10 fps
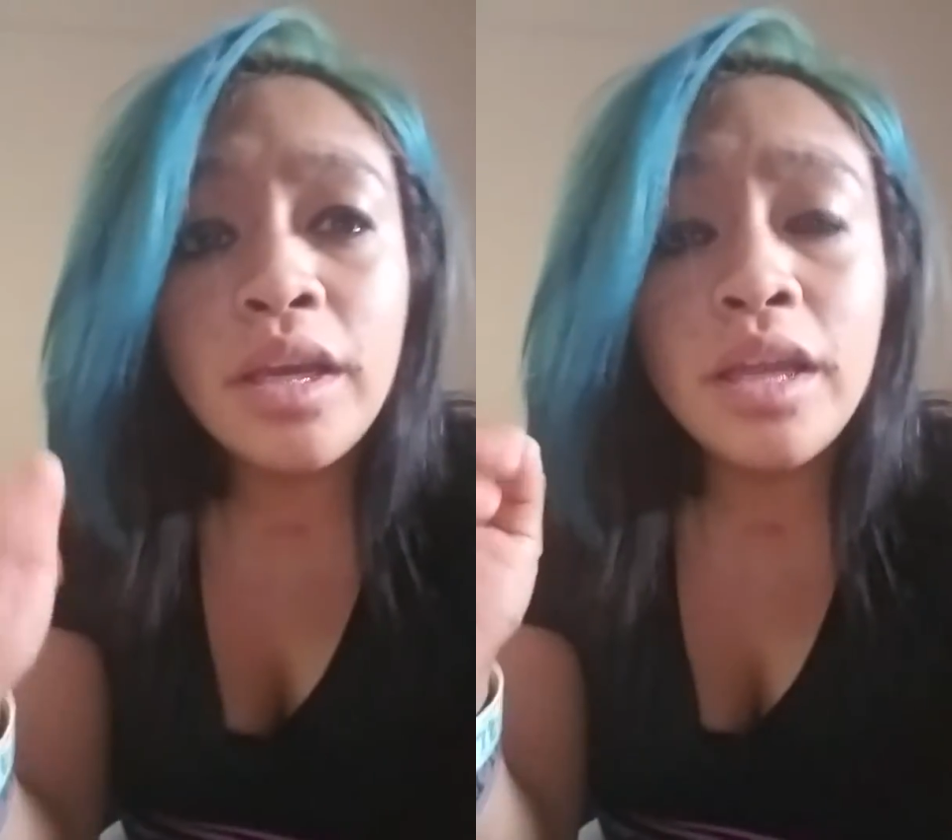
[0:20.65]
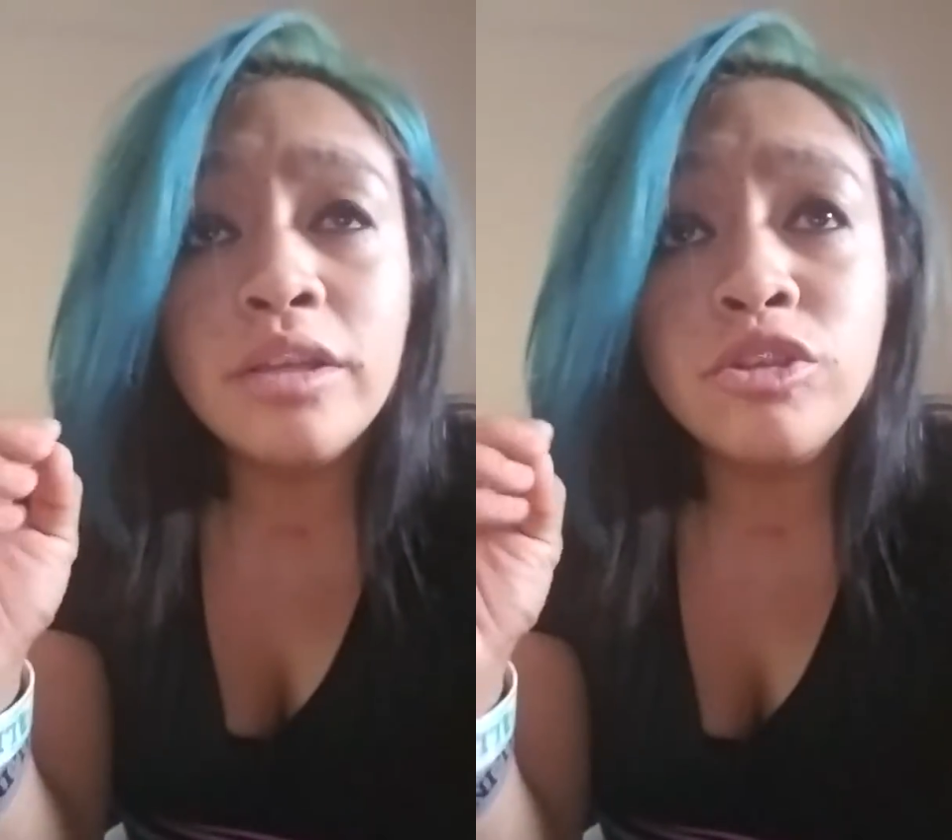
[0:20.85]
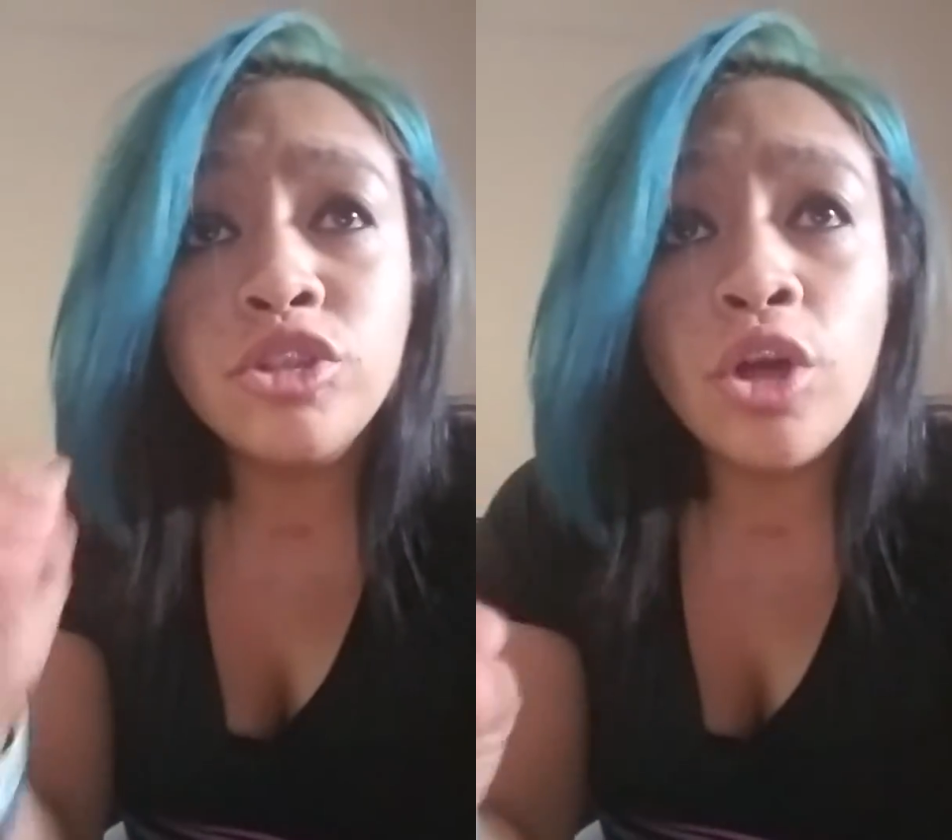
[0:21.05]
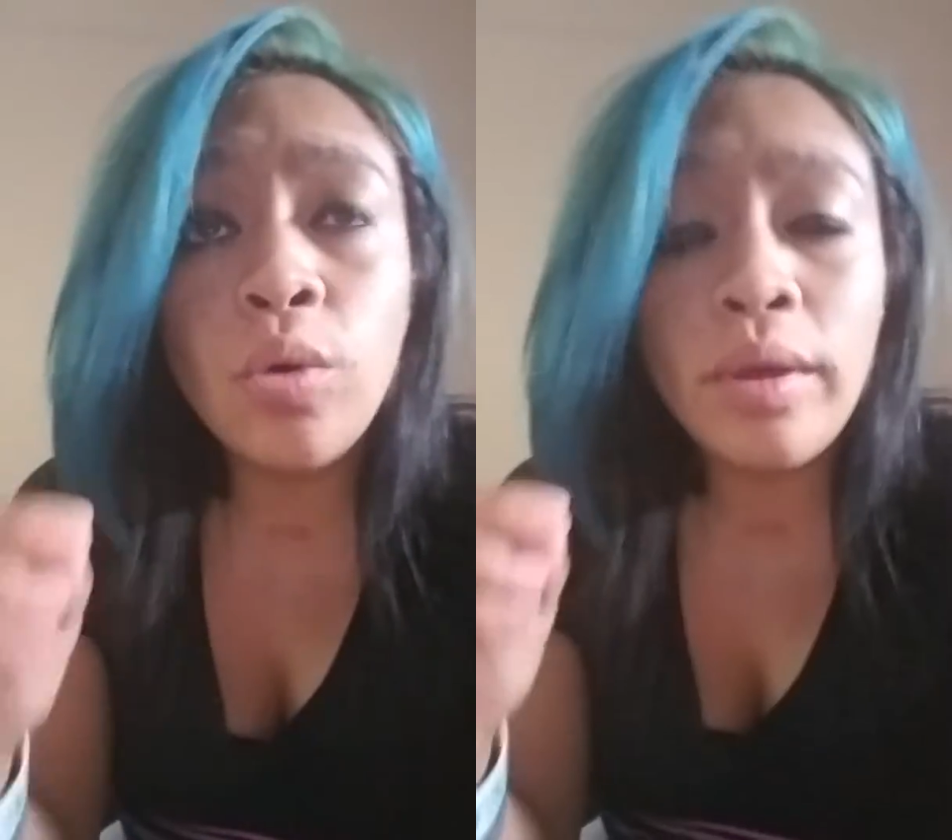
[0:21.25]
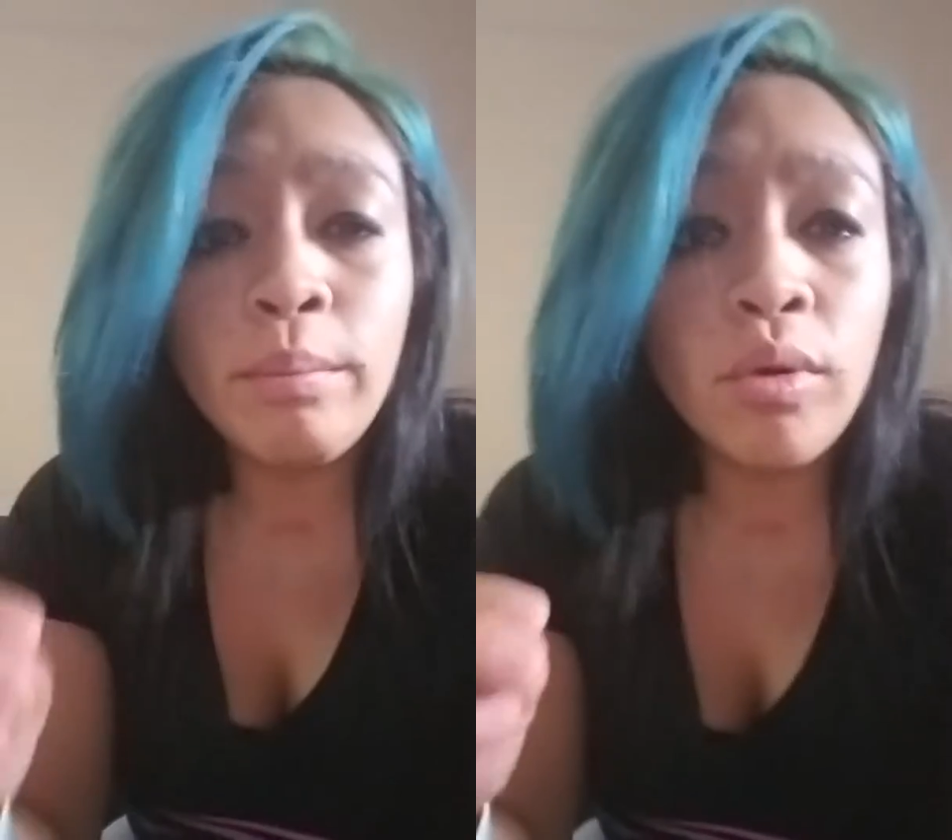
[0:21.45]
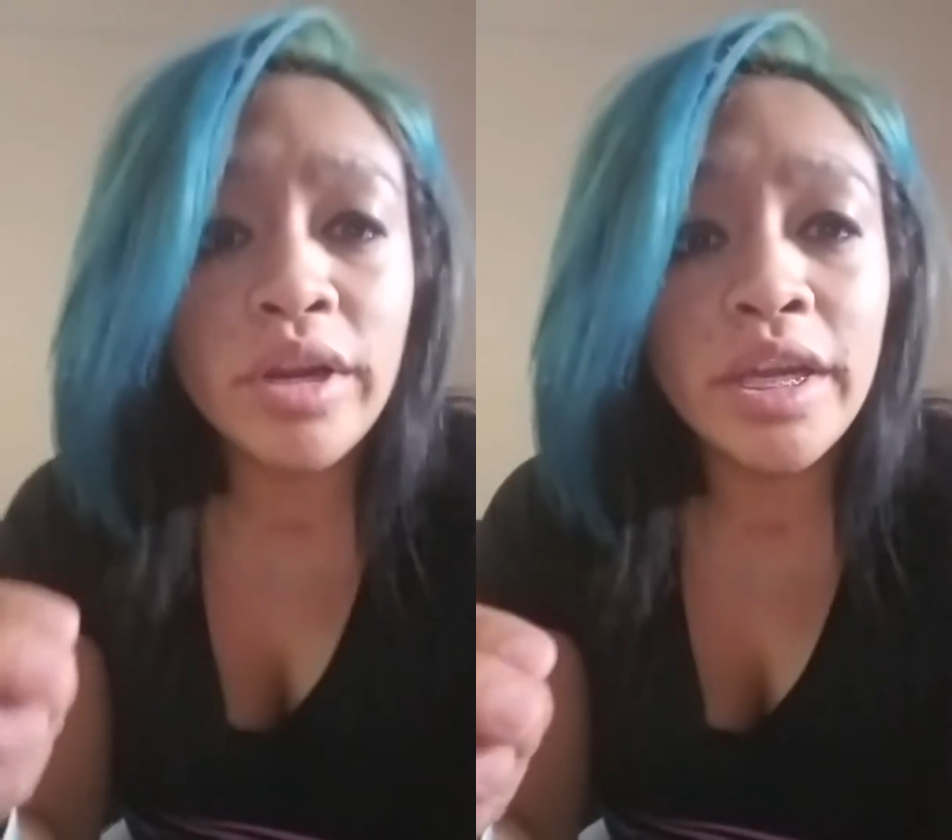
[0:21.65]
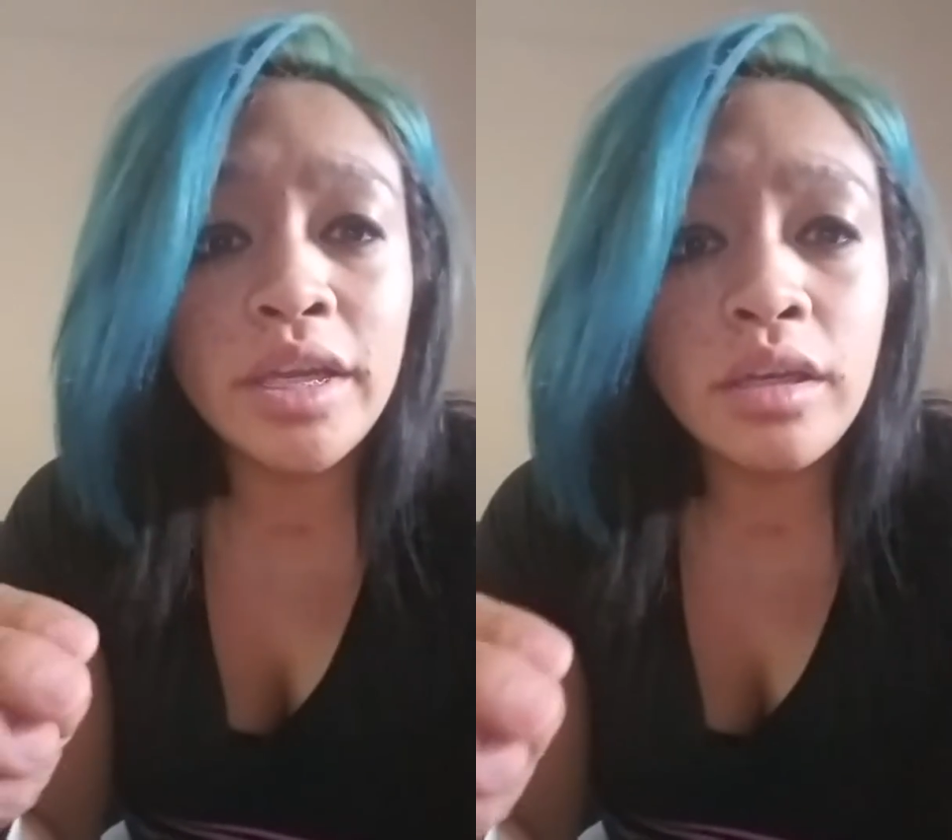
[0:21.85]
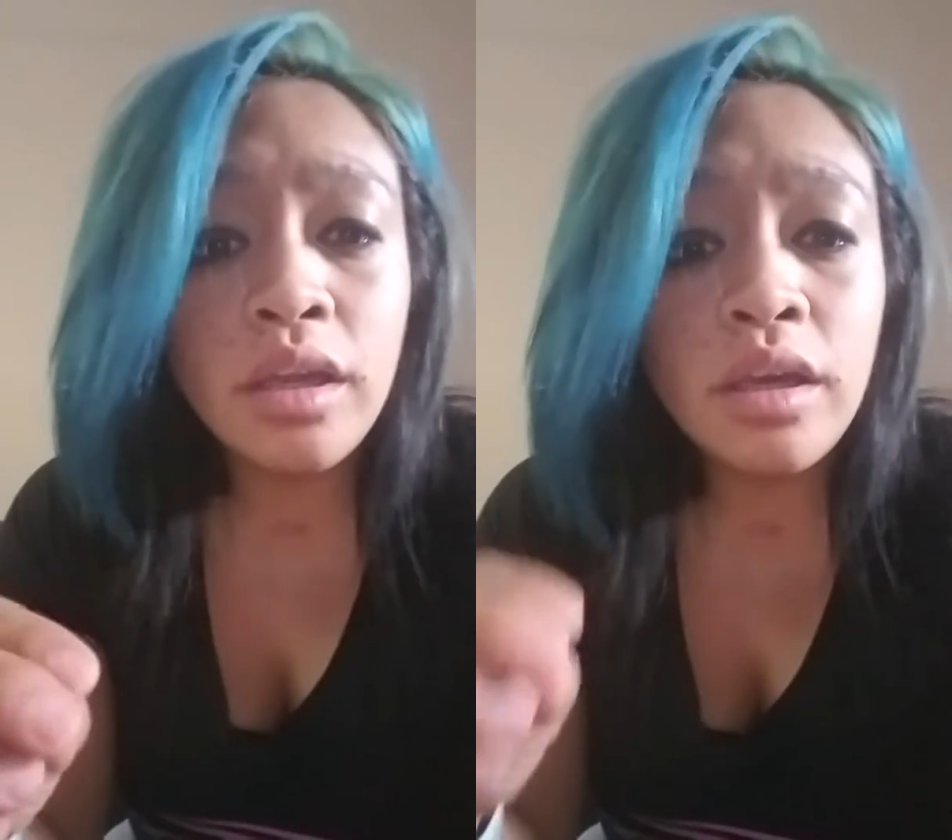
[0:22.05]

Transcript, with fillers: it is so important